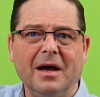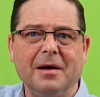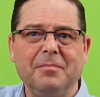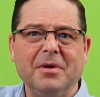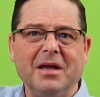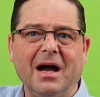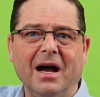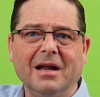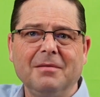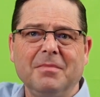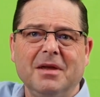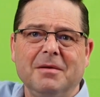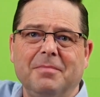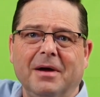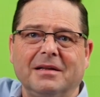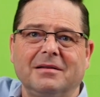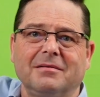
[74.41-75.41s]
behind me,
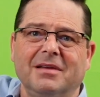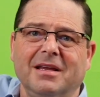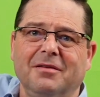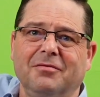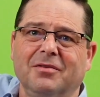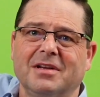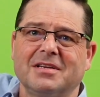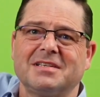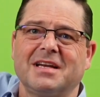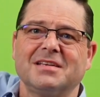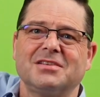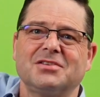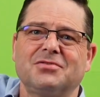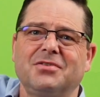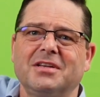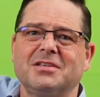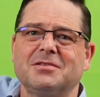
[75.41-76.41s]
but even as I
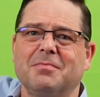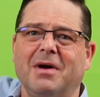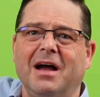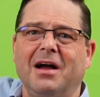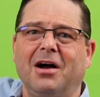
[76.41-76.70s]
stretch my